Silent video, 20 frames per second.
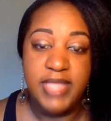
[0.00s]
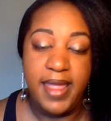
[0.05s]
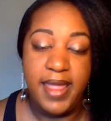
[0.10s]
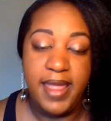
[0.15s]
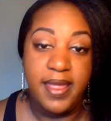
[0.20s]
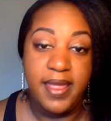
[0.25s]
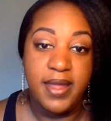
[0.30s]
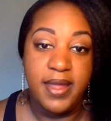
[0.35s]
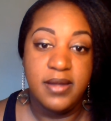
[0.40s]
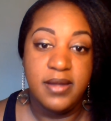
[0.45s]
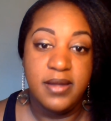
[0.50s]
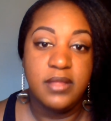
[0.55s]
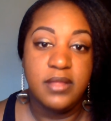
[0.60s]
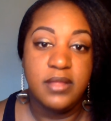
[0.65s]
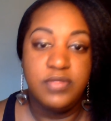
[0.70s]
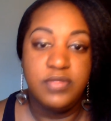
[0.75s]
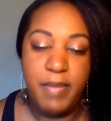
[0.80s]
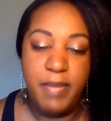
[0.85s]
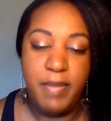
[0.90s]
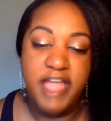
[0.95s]
And
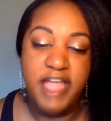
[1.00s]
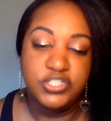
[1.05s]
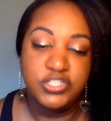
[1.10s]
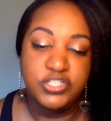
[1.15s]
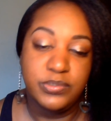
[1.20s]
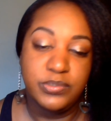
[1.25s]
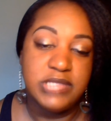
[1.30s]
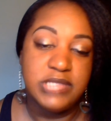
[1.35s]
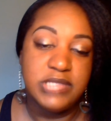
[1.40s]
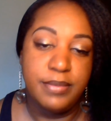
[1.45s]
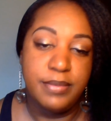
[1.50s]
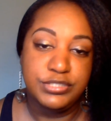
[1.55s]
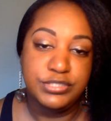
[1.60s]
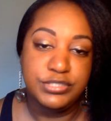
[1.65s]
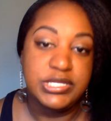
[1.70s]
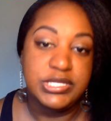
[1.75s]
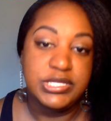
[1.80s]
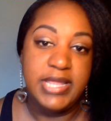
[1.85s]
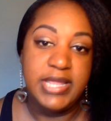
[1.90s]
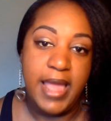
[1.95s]
the master was able
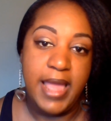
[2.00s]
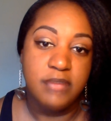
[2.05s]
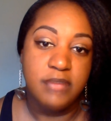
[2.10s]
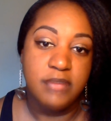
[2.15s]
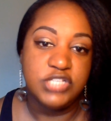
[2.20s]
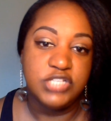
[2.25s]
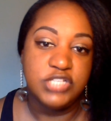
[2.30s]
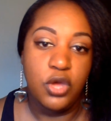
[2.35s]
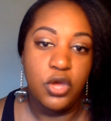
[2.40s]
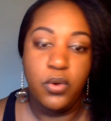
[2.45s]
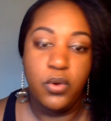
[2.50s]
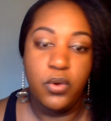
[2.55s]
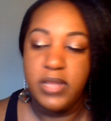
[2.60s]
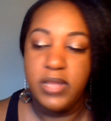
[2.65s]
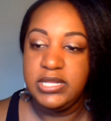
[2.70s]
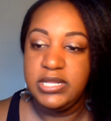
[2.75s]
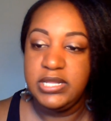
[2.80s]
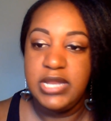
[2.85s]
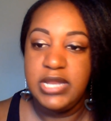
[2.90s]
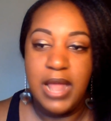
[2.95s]
to get out. So
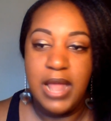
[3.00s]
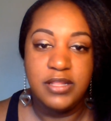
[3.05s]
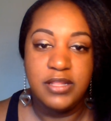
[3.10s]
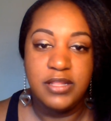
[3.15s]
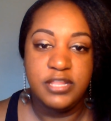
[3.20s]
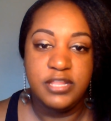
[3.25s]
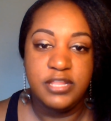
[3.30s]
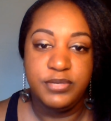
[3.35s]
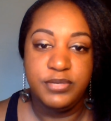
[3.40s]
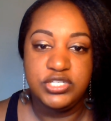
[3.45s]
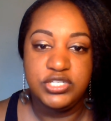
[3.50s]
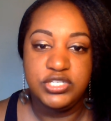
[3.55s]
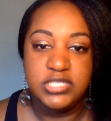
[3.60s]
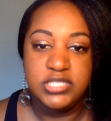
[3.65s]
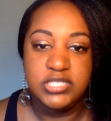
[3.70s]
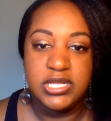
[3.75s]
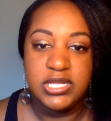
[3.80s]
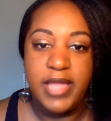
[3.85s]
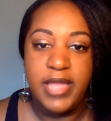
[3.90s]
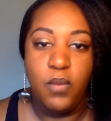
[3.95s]
Quinlan and all of them are just
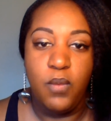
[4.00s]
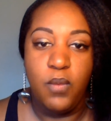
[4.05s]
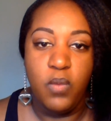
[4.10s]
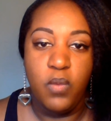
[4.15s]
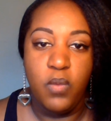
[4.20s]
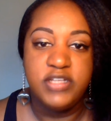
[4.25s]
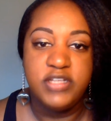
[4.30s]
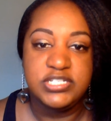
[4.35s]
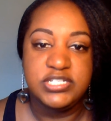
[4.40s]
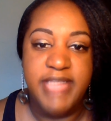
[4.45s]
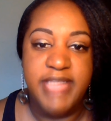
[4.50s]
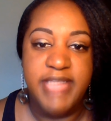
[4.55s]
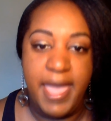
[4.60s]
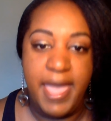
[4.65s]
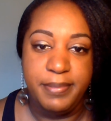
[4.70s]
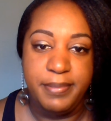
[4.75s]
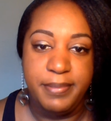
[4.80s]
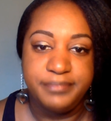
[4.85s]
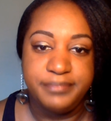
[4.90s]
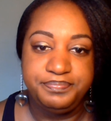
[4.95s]
looking like, what just
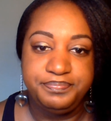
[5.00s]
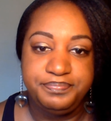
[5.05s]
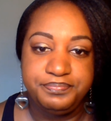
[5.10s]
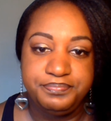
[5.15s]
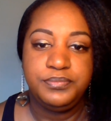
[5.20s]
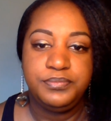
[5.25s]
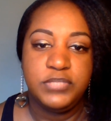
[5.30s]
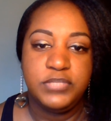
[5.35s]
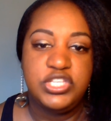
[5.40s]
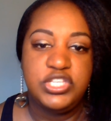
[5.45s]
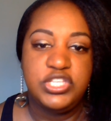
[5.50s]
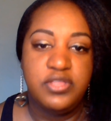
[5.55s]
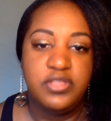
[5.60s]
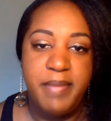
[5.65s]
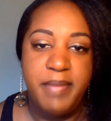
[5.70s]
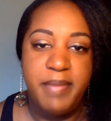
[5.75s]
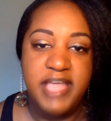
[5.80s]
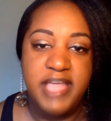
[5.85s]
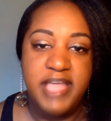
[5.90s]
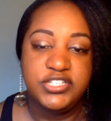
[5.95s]
happened? So the
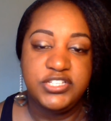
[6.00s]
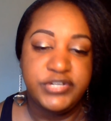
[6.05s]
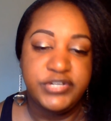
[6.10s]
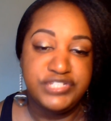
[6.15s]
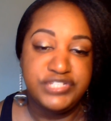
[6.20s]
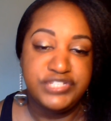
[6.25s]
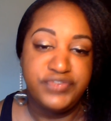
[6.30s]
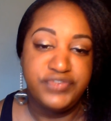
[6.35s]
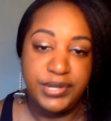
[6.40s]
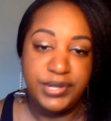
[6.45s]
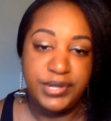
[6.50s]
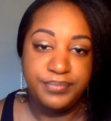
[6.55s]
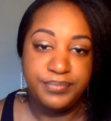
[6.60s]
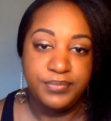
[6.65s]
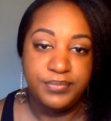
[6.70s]
master is free.